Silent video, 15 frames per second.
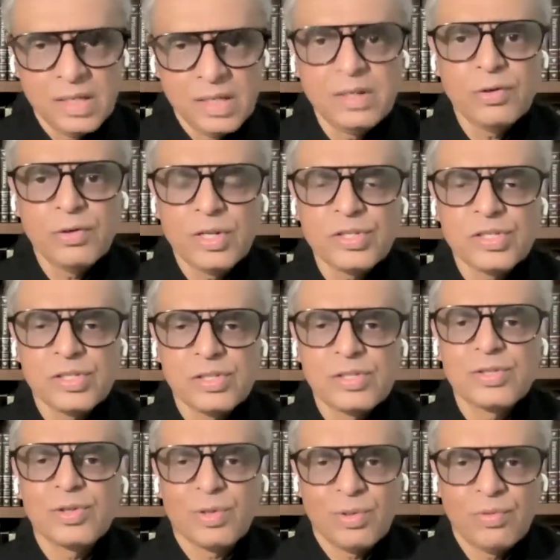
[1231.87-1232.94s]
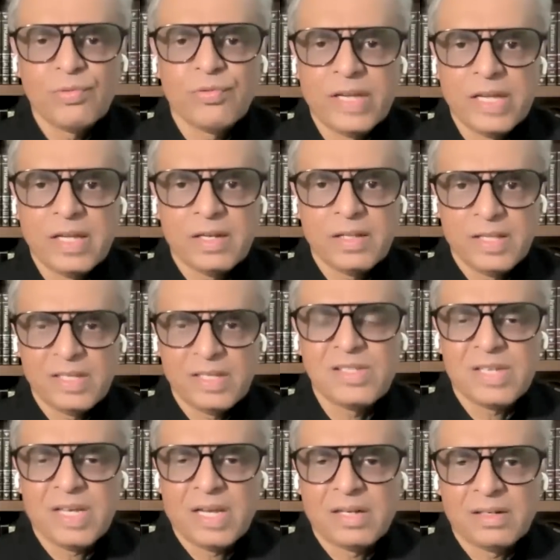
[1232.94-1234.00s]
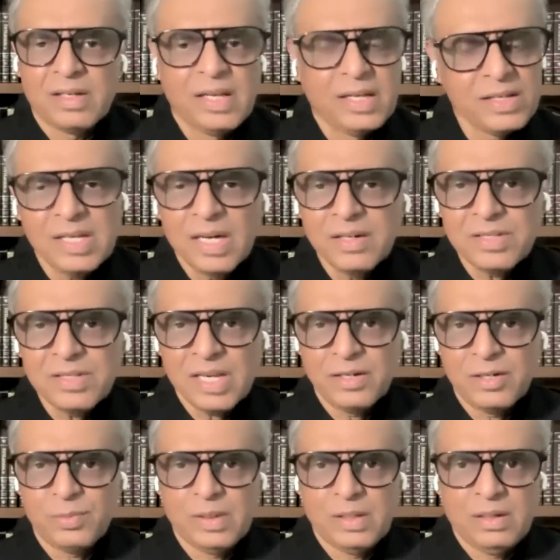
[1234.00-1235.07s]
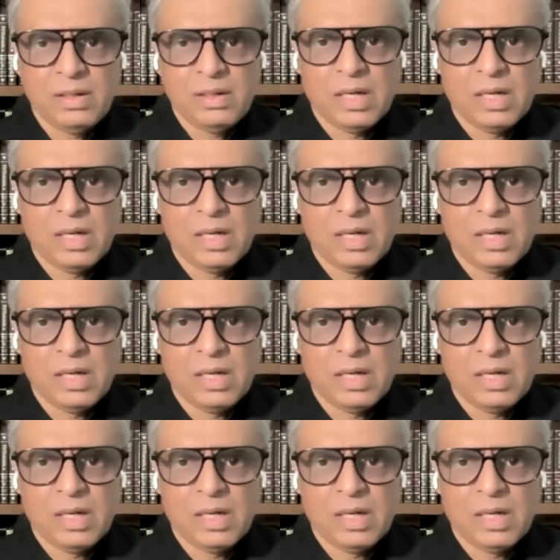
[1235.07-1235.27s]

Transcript: the Indonesians know where they stand. It's understandable.